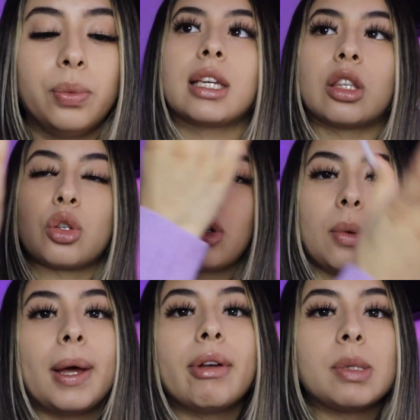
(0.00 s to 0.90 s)

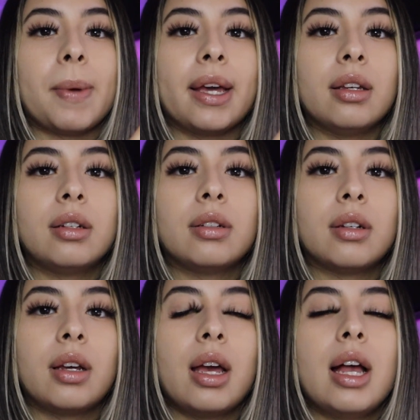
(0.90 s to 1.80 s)
amount I spent,
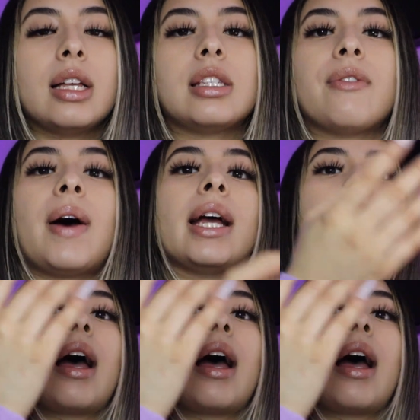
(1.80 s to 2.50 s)
divide